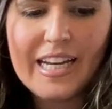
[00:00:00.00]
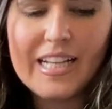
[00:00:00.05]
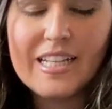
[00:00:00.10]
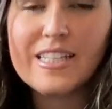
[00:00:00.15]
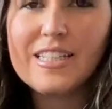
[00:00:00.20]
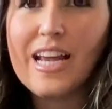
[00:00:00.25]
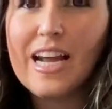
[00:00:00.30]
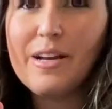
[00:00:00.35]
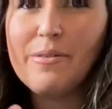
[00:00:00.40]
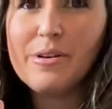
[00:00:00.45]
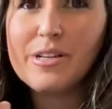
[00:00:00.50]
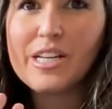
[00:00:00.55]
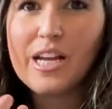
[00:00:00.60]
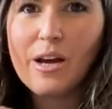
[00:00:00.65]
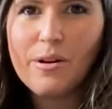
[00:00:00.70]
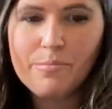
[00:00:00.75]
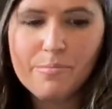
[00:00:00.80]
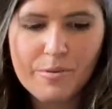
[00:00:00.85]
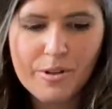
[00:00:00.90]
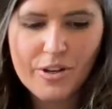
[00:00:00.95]
inside which
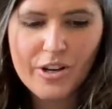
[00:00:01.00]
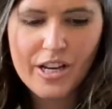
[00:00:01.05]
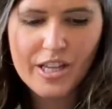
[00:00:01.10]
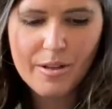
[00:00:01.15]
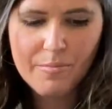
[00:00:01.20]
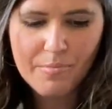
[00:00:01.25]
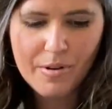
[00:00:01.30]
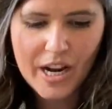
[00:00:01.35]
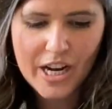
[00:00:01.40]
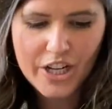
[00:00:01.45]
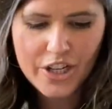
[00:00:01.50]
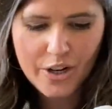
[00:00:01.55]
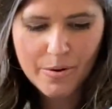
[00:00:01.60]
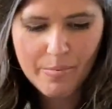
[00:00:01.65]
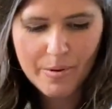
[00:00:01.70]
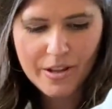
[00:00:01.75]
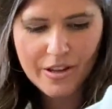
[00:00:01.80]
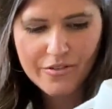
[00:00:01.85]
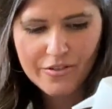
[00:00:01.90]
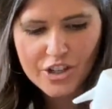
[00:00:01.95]
helped create the pressure,
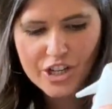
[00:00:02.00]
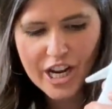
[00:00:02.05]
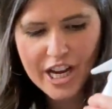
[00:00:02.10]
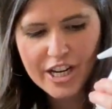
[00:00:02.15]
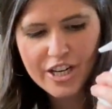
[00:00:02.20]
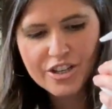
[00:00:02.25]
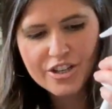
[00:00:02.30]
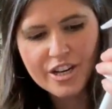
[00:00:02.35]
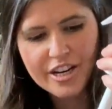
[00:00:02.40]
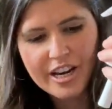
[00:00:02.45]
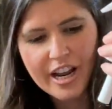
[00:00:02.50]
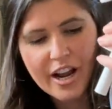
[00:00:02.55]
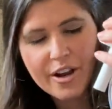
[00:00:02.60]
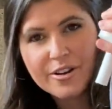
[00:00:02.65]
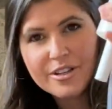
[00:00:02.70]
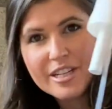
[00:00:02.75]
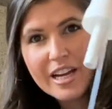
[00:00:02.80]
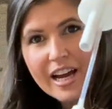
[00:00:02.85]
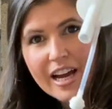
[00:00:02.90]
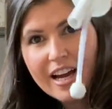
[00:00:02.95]
but they've changed it now
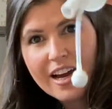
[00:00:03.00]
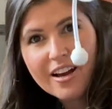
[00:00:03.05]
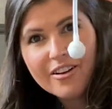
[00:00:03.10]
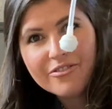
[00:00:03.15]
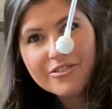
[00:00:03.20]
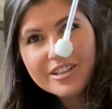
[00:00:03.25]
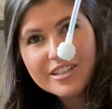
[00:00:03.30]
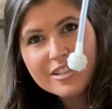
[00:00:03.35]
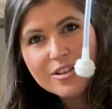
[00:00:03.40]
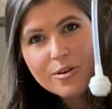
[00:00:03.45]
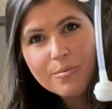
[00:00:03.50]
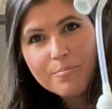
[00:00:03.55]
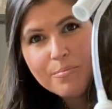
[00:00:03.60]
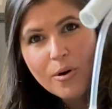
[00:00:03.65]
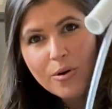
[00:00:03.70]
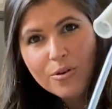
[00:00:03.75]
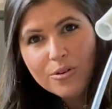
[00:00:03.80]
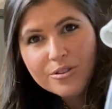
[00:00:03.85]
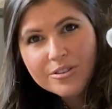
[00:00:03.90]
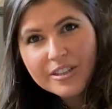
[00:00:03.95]
to have these little
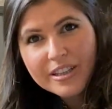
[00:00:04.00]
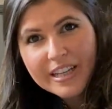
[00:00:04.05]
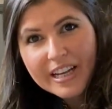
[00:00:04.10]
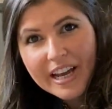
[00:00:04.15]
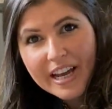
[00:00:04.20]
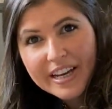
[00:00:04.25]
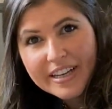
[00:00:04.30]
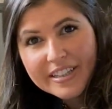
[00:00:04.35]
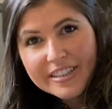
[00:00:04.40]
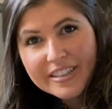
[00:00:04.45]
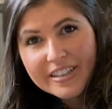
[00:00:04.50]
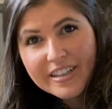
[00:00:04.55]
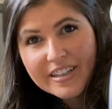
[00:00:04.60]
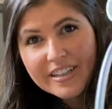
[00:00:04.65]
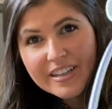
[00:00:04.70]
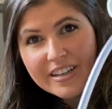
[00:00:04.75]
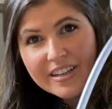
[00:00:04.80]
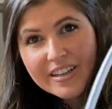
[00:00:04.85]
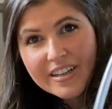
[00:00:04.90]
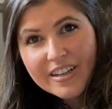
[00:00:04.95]
balls at the end.
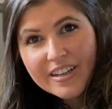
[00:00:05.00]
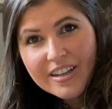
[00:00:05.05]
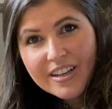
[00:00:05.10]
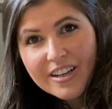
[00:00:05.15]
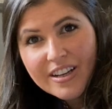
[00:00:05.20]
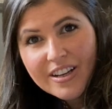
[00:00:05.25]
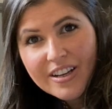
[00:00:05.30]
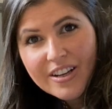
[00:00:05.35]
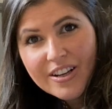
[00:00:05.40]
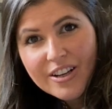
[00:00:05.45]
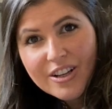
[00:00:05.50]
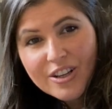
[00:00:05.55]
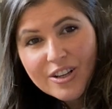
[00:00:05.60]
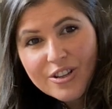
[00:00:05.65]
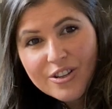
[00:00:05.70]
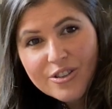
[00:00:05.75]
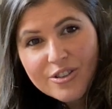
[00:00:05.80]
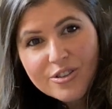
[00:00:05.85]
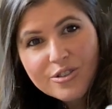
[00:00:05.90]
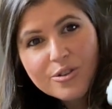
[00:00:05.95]

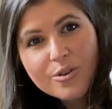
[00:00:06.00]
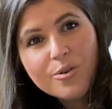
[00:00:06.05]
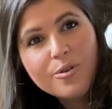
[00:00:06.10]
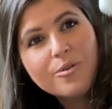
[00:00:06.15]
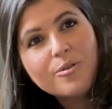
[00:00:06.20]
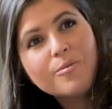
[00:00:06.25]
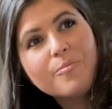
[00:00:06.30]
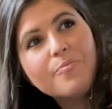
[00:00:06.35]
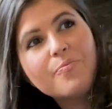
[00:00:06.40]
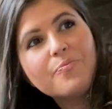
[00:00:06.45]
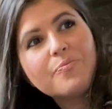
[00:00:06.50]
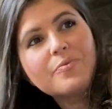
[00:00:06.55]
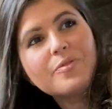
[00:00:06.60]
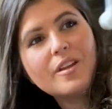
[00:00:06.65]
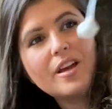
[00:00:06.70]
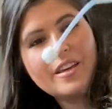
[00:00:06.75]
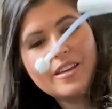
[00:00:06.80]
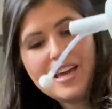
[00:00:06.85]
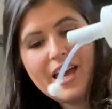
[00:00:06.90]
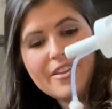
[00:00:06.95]
So
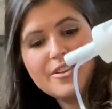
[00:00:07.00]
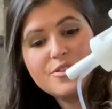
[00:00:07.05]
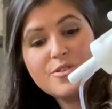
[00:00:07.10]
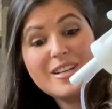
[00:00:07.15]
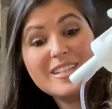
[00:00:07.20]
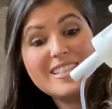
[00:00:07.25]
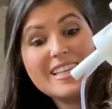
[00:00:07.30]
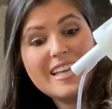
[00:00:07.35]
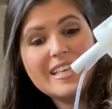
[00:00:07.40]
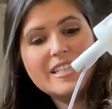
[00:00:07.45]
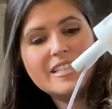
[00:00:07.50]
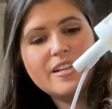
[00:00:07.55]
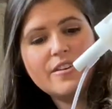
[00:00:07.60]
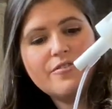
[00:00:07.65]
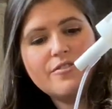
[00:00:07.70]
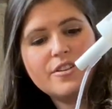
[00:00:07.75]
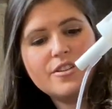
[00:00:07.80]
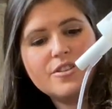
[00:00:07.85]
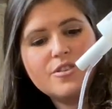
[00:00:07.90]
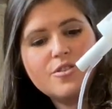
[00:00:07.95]
yes, that's slightly
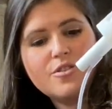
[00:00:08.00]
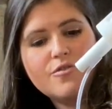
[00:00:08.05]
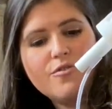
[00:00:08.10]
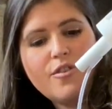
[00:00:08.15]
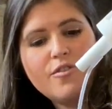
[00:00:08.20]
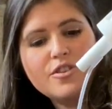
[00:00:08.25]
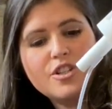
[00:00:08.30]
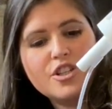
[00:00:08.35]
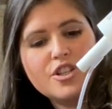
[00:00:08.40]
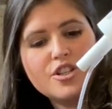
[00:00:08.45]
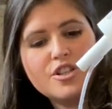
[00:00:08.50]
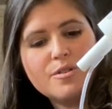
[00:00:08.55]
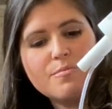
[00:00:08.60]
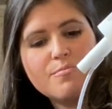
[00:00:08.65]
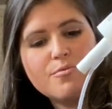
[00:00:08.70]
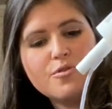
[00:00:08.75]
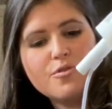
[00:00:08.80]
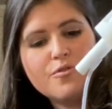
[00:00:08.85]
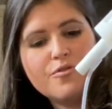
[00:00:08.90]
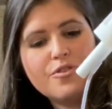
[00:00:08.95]
different. So they've obviously just
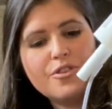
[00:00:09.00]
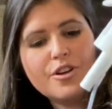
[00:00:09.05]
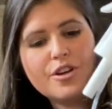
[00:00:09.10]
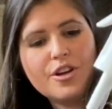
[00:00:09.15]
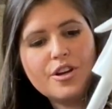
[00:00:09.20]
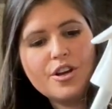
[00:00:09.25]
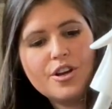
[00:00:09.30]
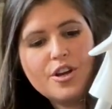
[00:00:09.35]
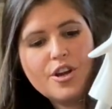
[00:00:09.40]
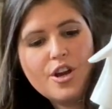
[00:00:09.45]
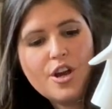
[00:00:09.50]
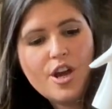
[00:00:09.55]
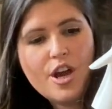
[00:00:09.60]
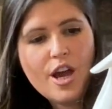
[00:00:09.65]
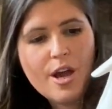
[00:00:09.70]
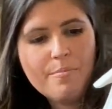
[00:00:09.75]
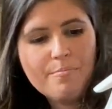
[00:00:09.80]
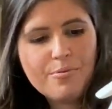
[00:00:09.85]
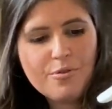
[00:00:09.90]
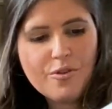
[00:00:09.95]
improved the,
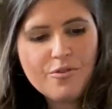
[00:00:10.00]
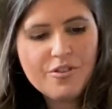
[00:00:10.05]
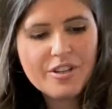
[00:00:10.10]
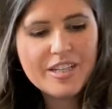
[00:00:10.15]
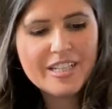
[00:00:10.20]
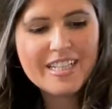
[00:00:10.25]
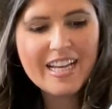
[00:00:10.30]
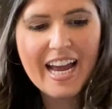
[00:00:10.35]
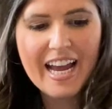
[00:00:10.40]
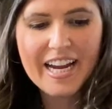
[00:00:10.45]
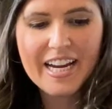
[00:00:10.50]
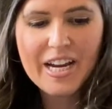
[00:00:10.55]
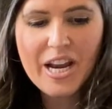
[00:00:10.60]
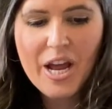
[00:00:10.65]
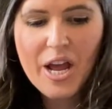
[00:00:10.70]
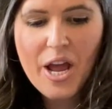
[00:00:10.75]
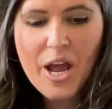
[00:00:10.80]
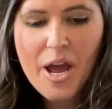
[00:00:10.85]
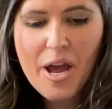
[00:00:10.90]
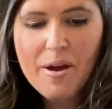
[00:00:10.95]
improved the design,
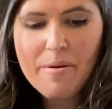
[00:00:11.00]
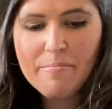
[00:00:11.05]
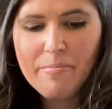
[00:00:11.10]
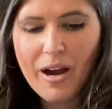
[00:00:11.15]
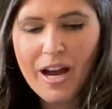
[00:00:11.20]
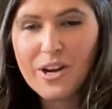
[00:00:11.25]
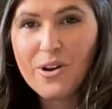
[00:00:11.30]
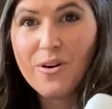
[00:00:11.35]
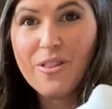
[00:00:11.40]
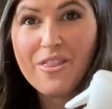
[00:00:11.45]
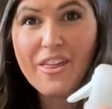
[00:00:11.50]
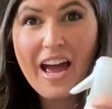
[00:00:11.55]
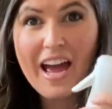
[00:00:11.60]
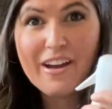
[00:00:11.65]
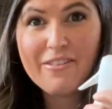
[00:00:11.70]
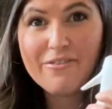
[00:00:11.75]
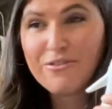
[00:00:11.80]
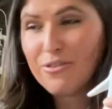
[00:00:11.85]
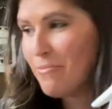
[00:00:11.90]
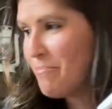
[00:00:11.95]
but I got
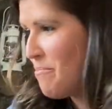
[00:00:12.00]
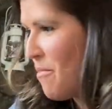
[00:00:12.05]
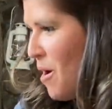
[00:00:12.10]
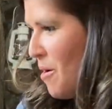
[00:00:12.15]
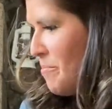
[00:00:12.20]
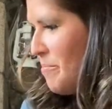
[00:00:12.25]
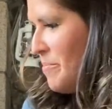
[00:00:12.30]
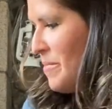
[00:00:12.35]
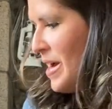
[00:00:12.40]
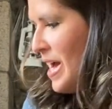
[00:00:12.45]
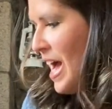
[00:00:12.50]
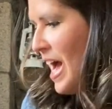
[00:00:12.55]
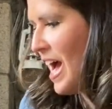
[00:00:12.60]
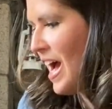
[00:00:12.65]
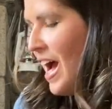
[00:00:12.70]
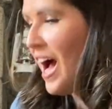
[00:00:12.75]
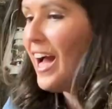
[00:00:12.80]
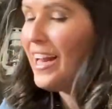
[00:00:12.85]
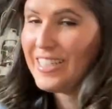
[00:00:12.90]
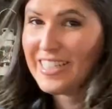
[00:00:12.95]
that from mum
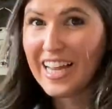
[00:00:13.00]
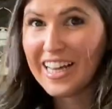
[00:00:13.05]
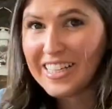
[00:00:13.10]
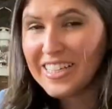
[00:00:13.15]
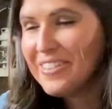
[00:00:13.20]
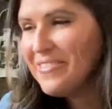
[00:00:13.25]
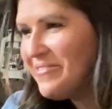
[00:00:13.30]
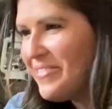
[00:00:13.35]
and dad,